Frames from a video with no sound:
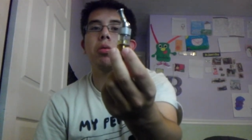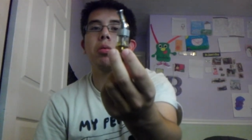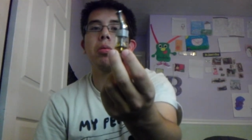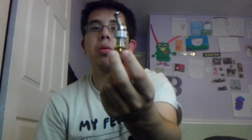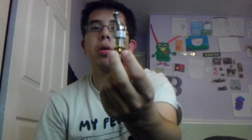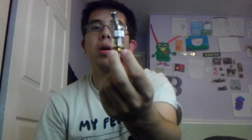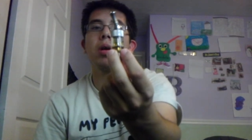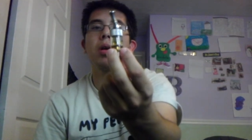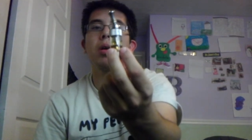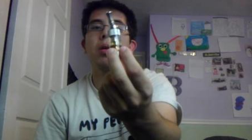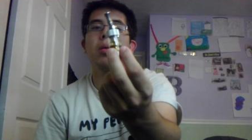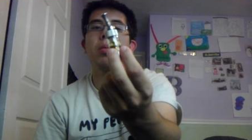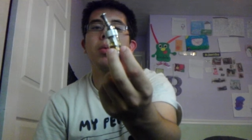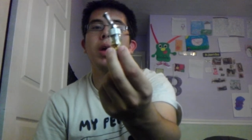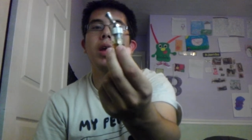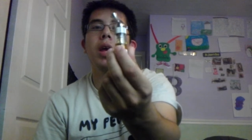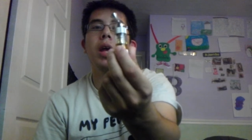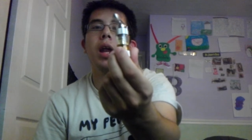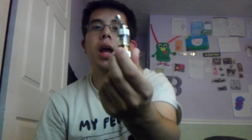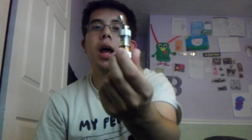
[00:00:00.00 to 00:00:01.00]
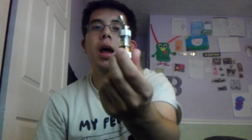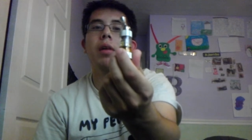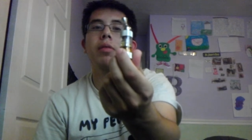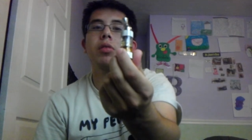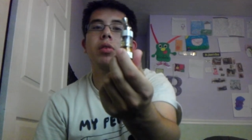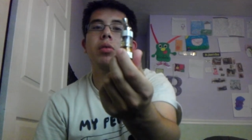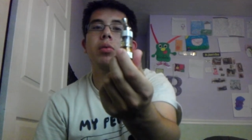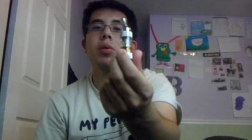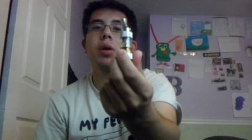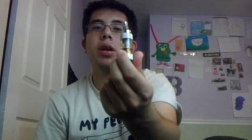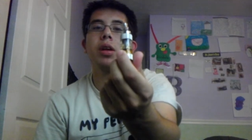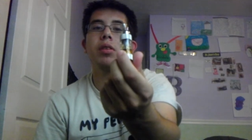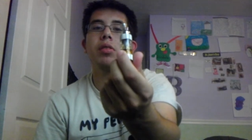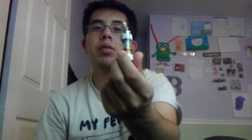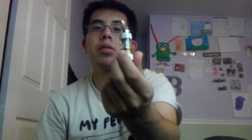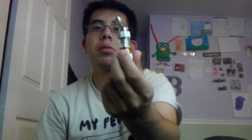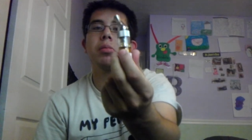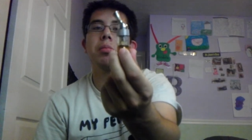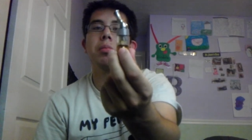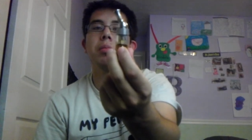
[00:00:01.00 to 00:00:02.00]
a week and a half, 2 weeks.
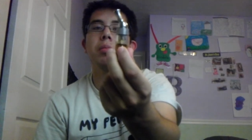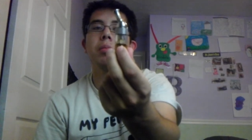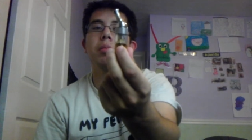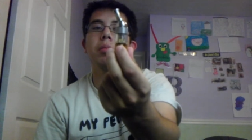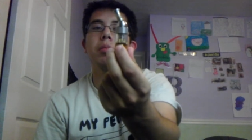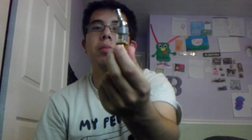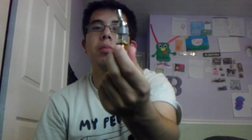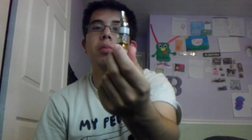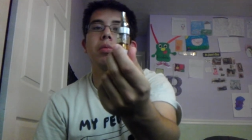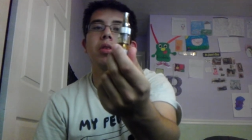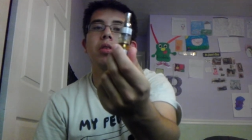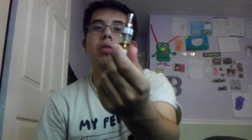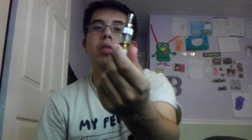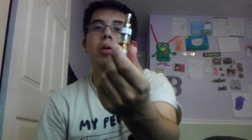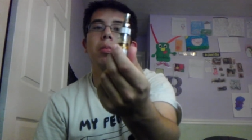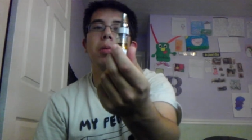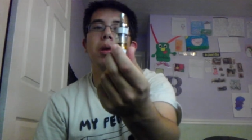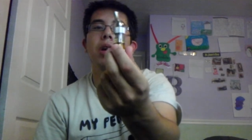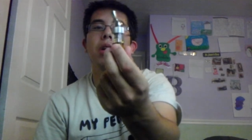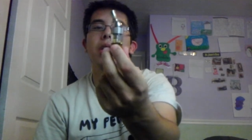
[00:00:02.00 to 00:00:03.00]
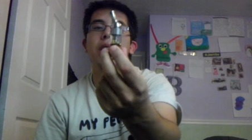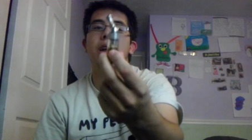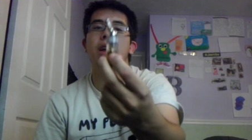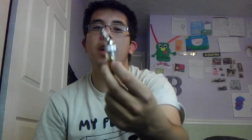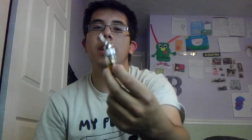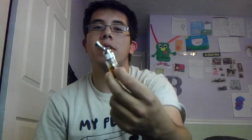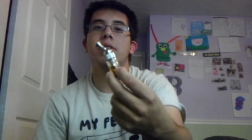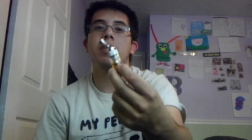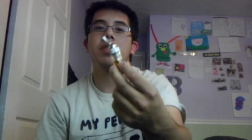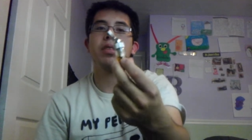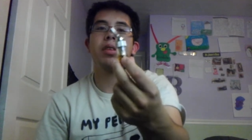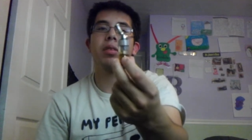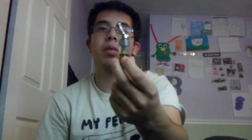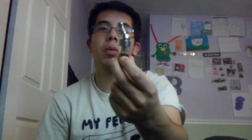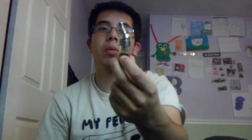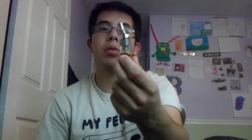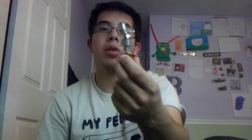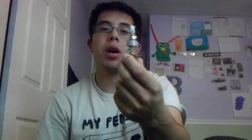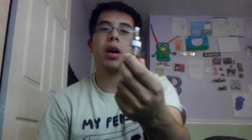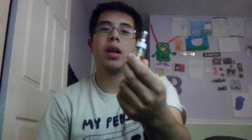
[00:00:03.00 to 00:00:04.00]
Zero burnt taste,
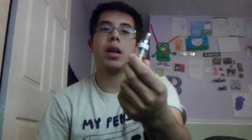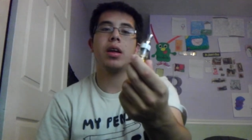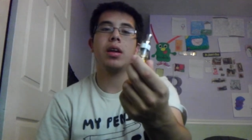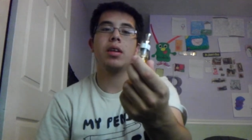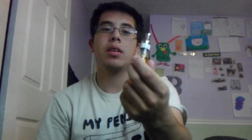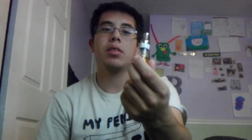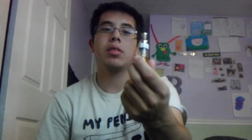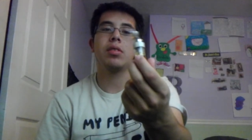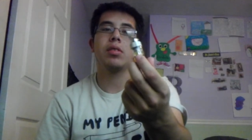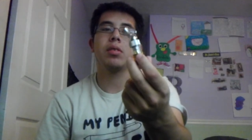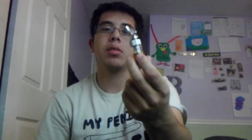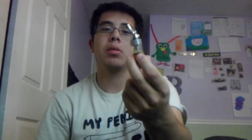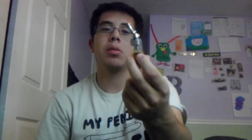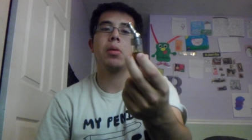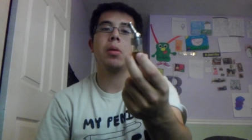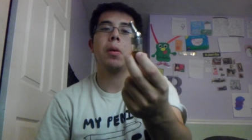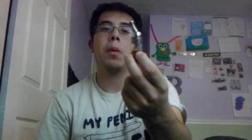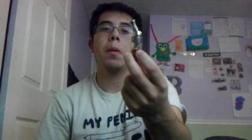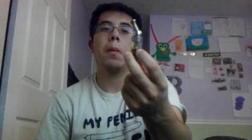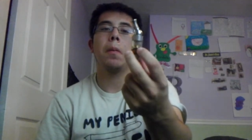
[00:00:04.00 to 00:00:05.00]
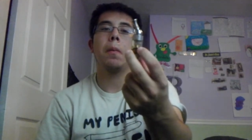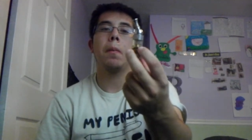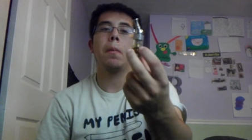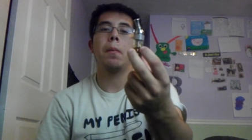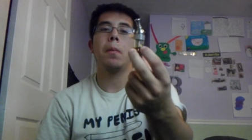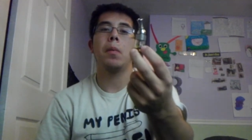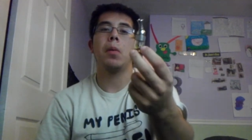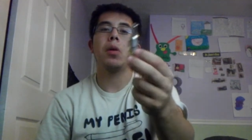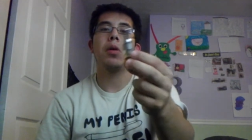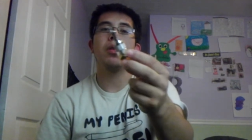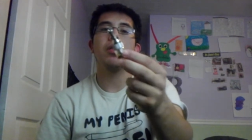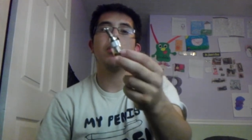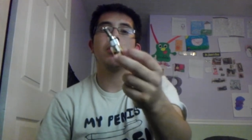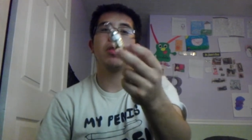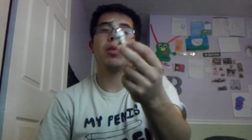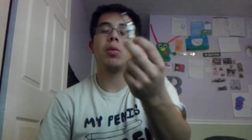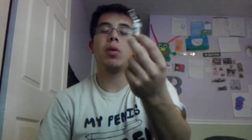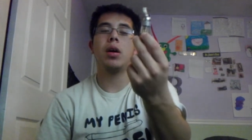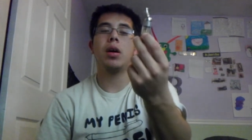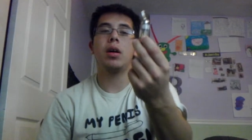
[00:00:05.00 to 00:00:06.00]
zero dry hits.
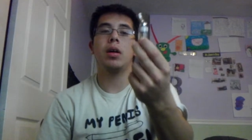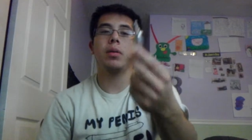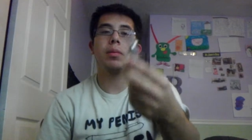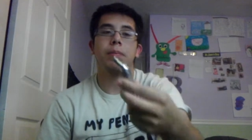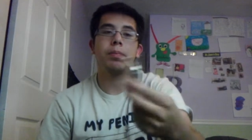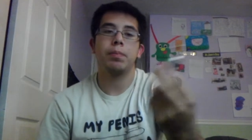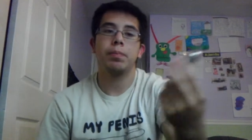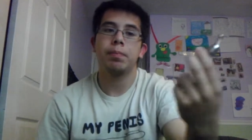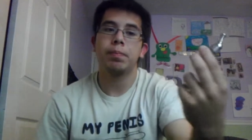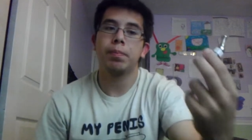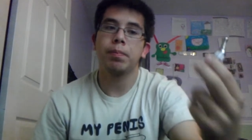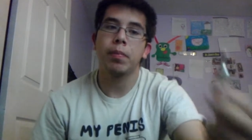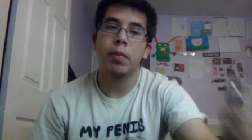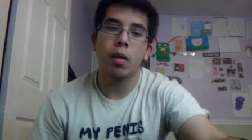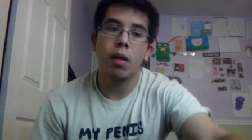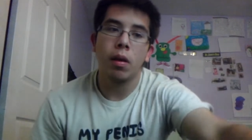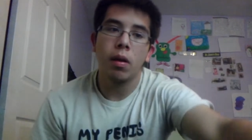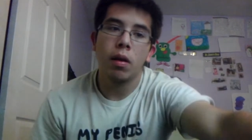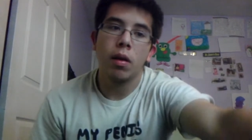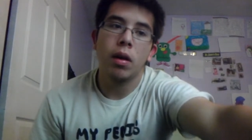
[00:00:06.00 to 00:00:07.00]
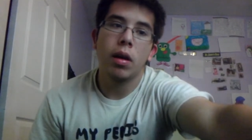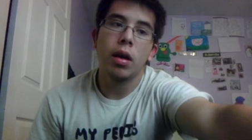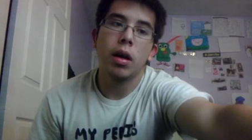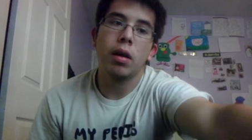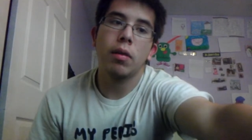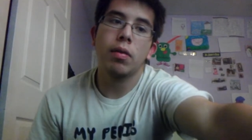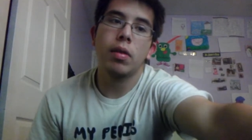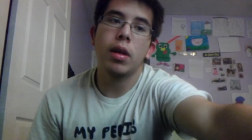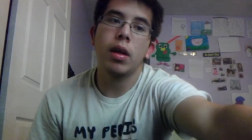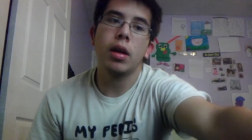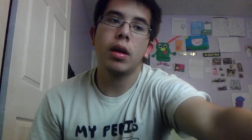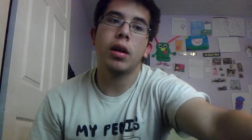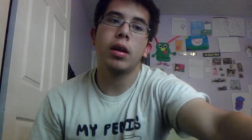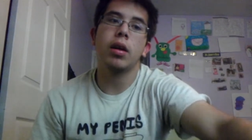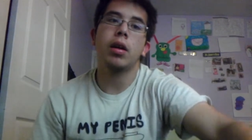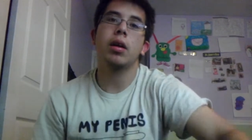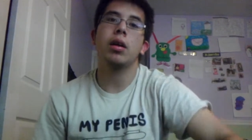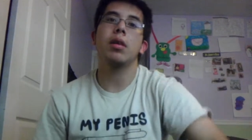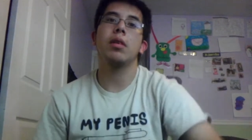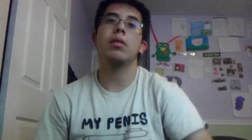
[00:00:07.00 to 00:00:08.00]
So, if they
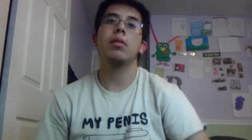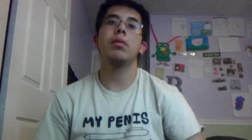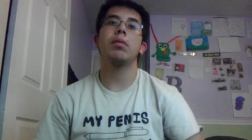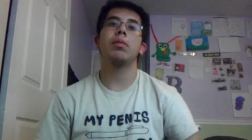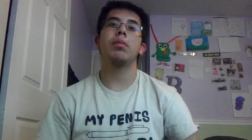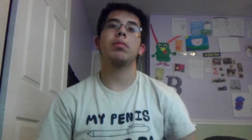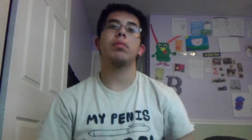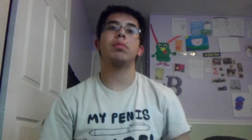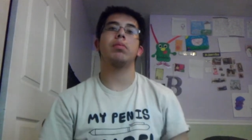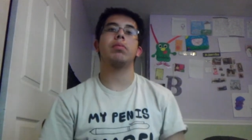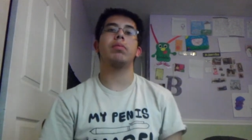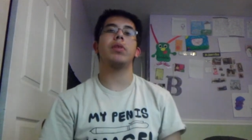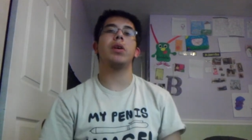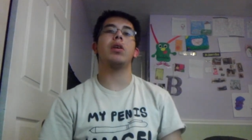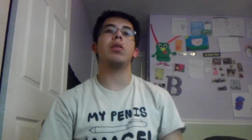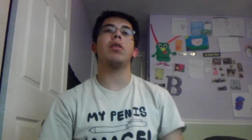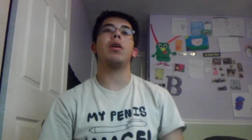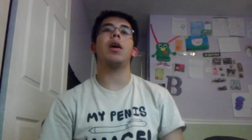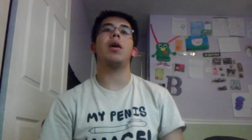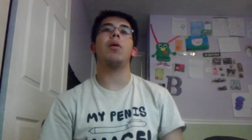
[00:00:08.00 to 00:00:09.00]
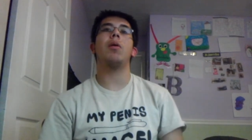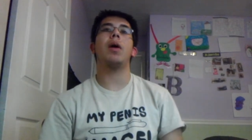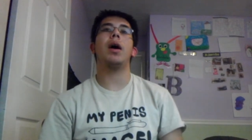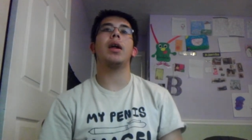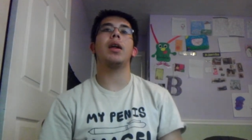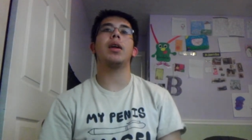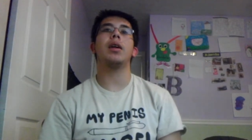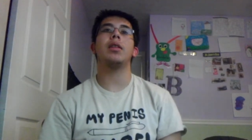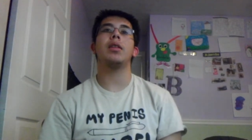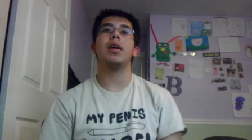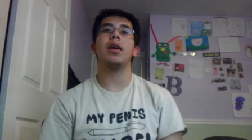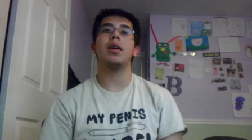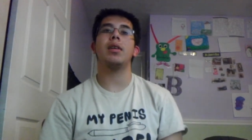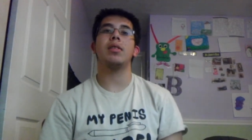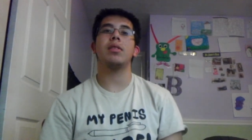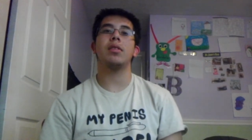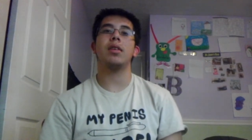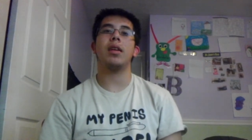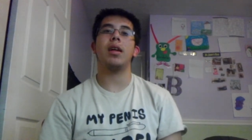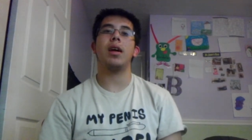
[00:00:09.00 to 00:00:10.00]
can figure out how to get the
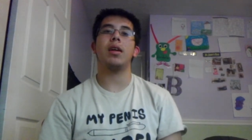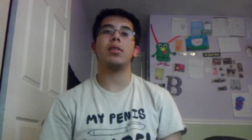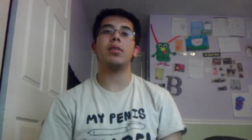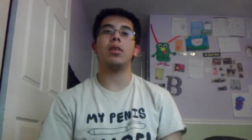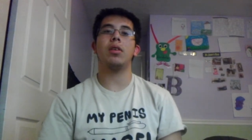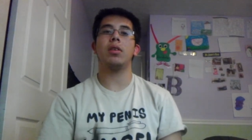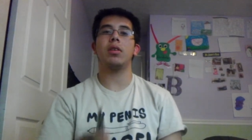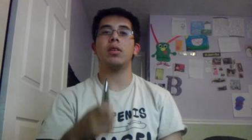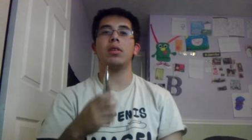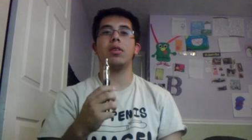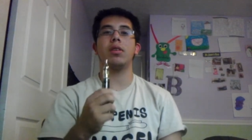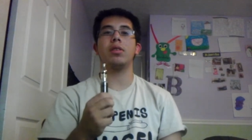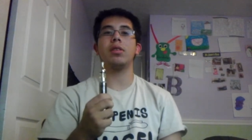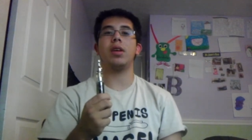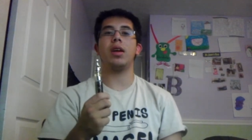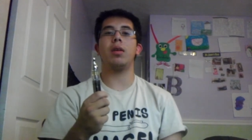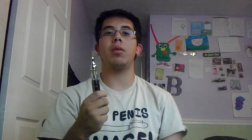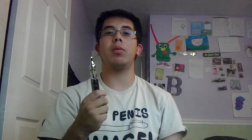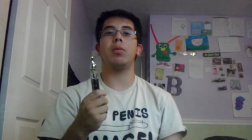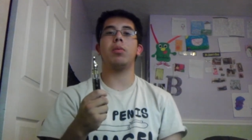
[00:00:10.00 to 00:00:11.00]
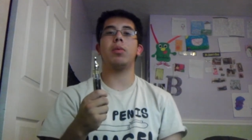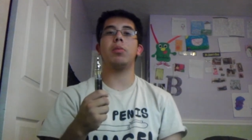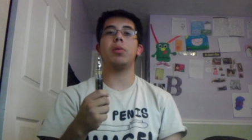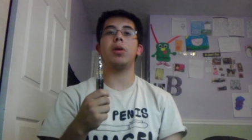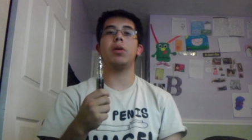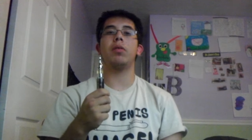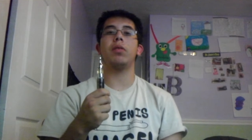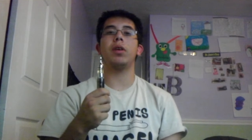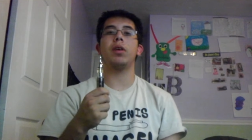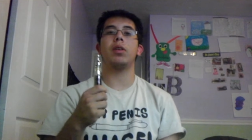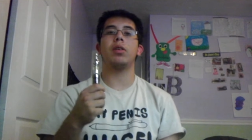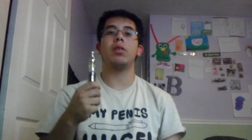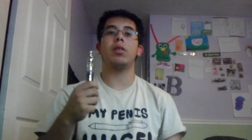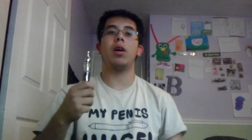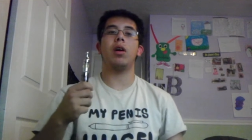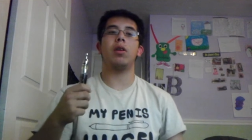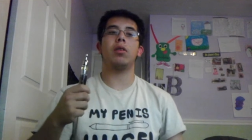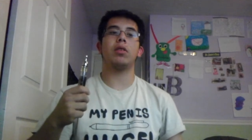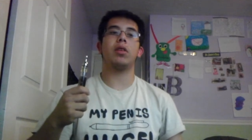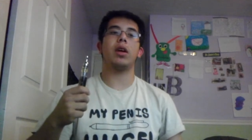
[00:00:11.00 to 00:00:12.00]
heads to last longer, this tank would be perfect.
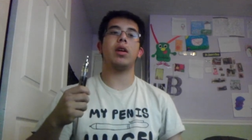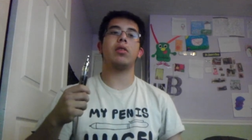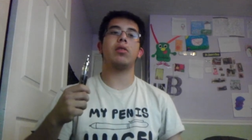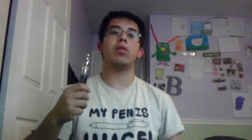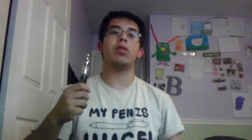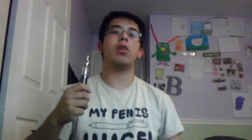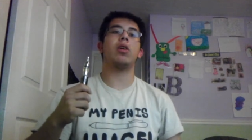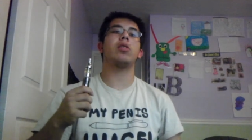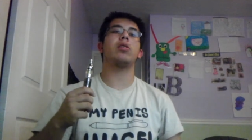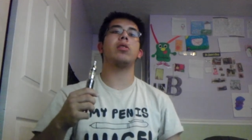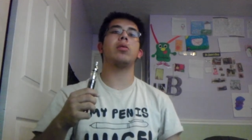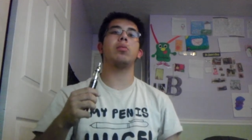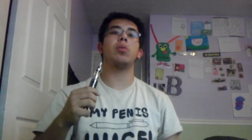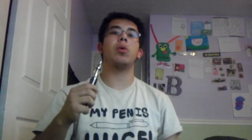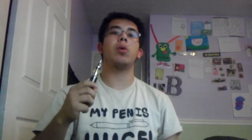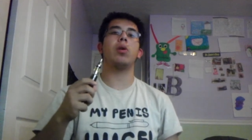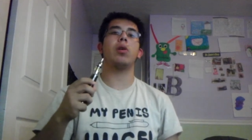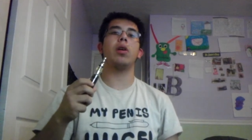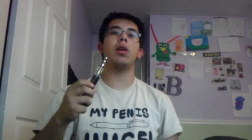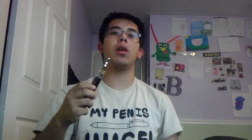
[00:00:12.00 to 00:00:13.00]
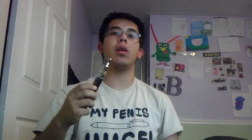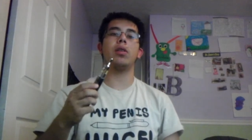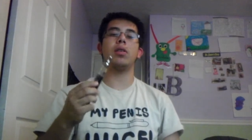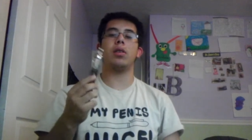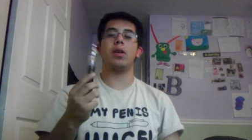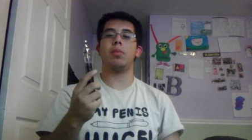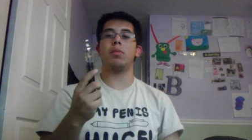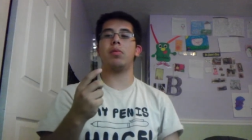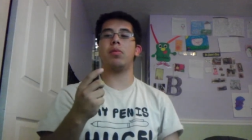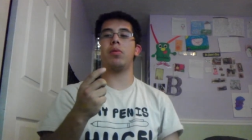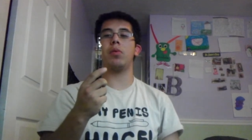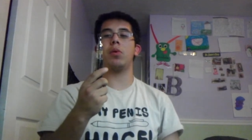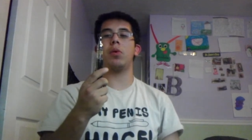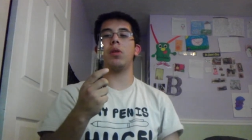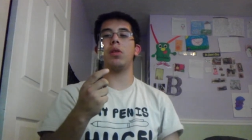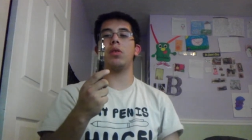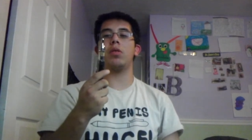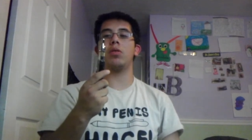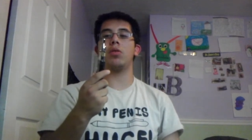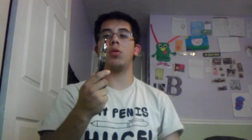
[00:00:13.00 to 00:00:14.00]
All 10s across the board, except for
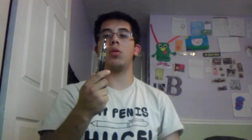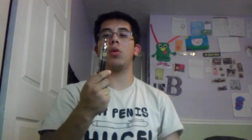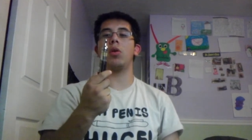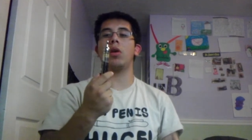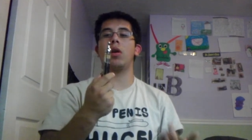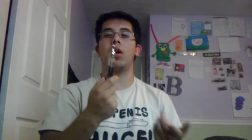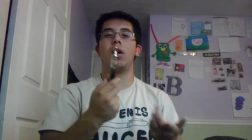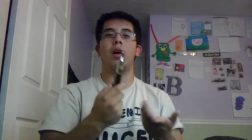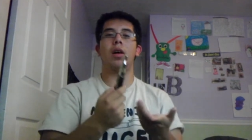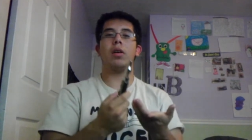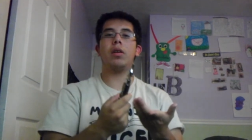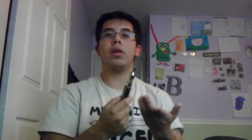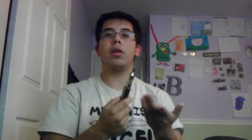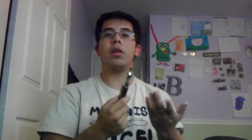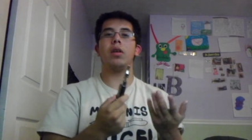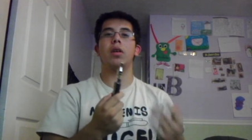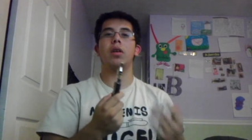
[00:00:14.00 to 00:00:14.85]
the score on